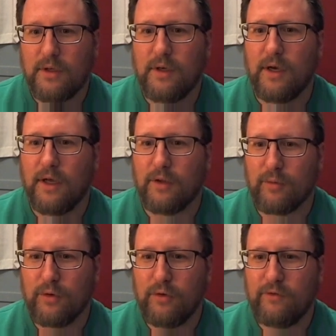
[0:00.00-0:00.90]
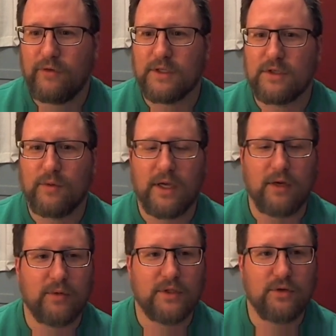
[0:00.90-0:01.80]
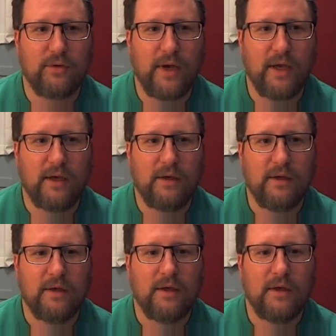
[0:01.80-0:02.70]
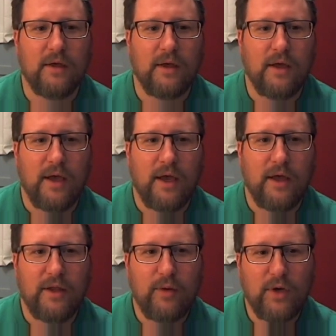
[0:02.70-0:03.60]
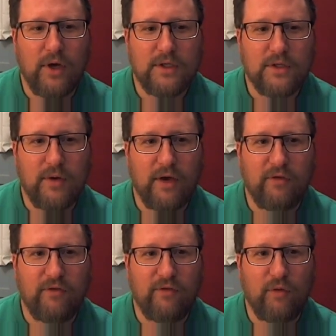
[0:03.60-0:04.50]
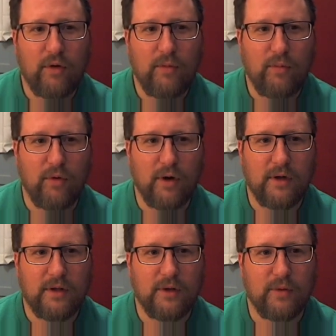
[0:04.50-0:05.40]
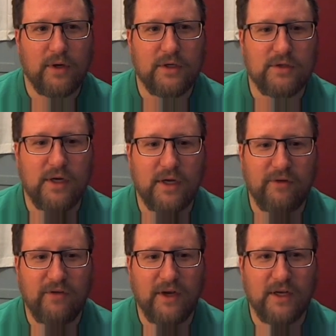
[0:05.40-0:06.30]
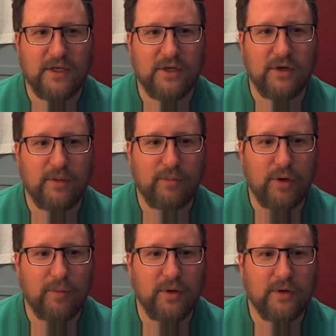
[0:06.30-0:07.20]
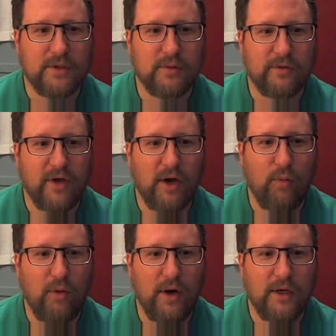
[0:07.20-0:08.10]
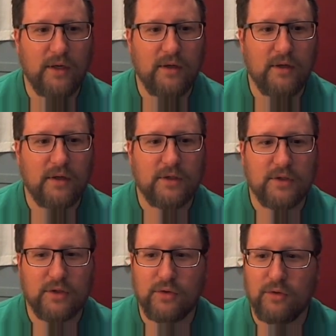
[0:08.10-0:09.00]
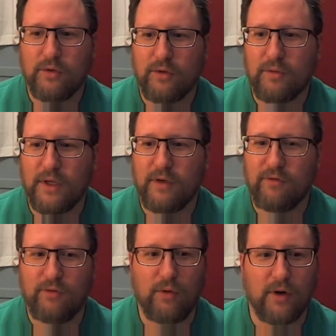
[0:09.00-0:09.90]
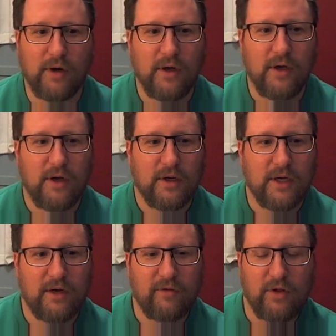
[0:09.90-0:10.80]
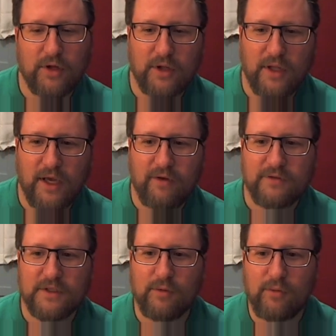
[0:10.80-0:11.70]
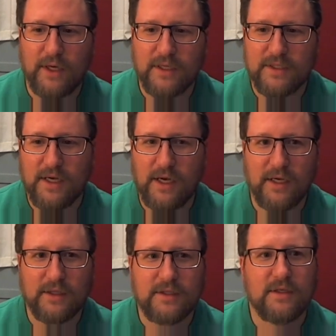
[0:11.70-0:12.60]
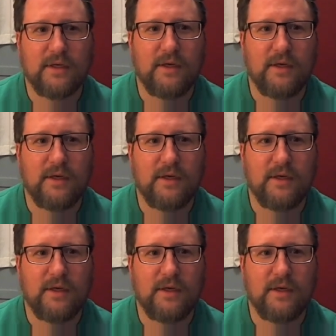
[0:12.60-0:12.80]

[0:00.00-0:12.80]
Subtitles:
on the roof, and so we end up with 2n. And then we also have 4 more that we're going to try to find here in purple. So we've got 1, 2, 3, and 4, kind of along the left and right sides.